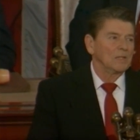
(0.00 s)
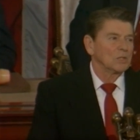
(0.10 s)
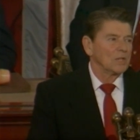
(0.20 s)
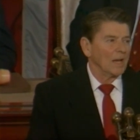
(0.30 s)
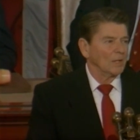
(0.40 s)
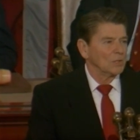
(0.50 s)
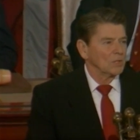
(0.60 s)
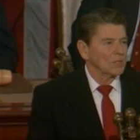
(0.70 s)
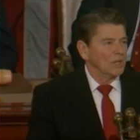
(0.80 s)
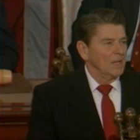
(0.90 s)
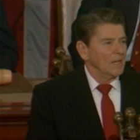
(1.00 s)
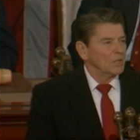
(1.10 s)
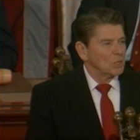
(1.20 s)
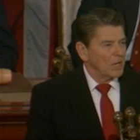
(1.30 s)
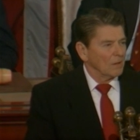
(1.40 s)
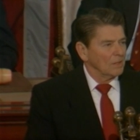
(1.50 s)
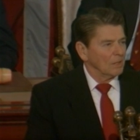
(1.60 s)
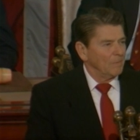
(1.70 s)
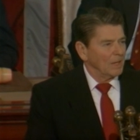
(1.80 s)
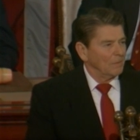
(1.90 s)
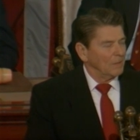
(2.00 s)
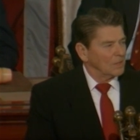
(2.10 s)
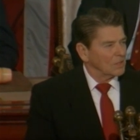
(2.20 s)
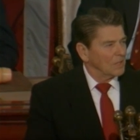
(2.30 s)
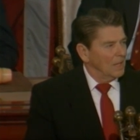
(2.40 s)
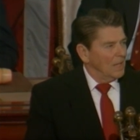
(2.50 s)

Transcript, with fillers: these challenges and share in their benefits.